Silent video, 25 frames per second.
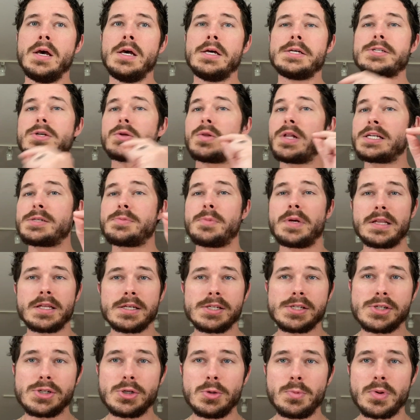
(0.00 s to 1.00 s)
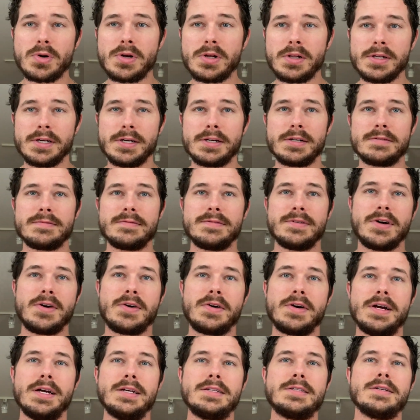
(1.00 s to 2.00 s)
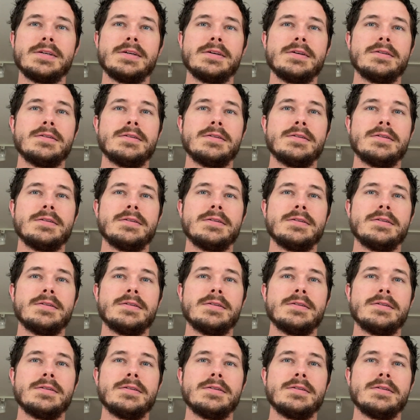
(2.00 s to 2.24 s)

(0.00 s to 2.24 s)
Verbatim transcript: So, let's make this super clear. All right?